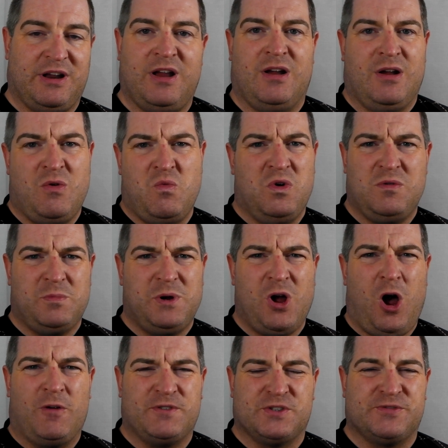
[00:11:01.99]
it, it wouldn't be
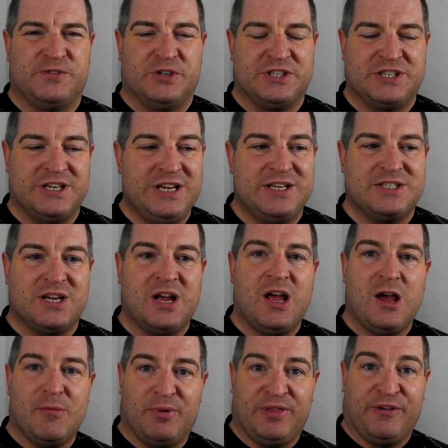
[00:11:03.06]
half as fun as it is.
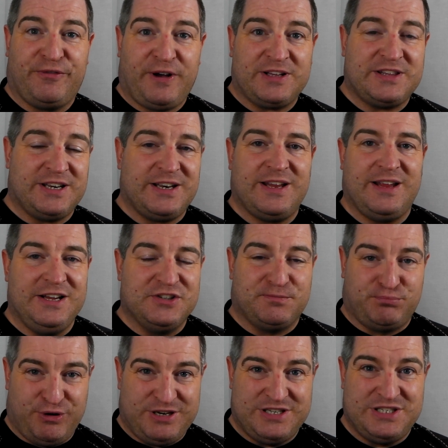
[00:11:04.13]
But the fact that his
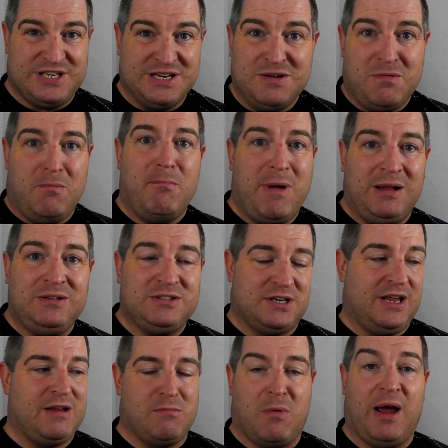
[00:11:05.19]
print didn't melt
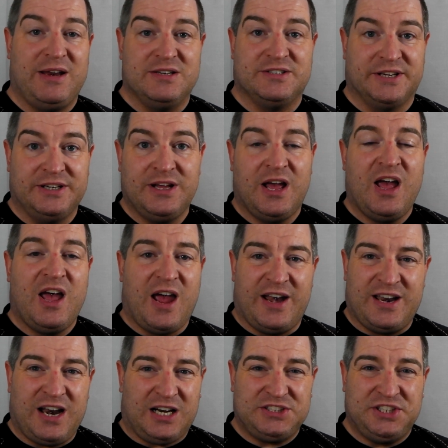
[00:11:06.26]
like mine did, and
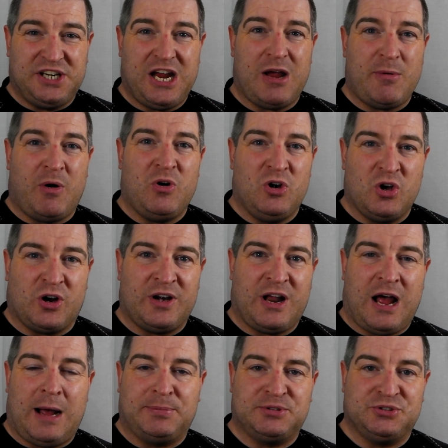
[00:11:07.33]
it actually came out looking
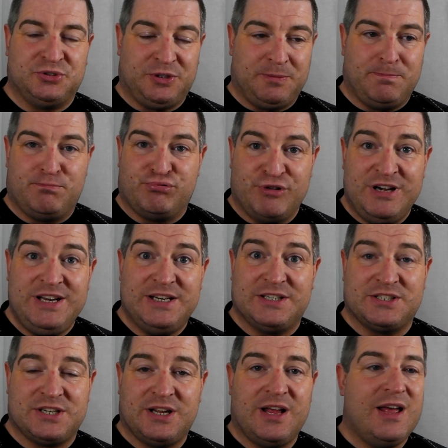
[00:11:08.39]
absolutely
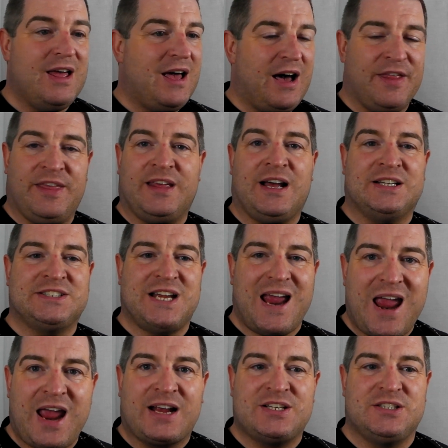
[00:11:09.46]
brilliant, I think that's
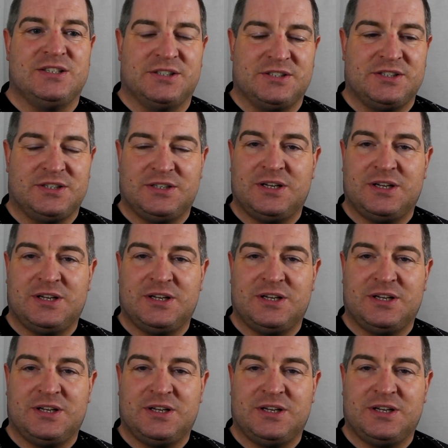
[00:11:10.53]
excellent.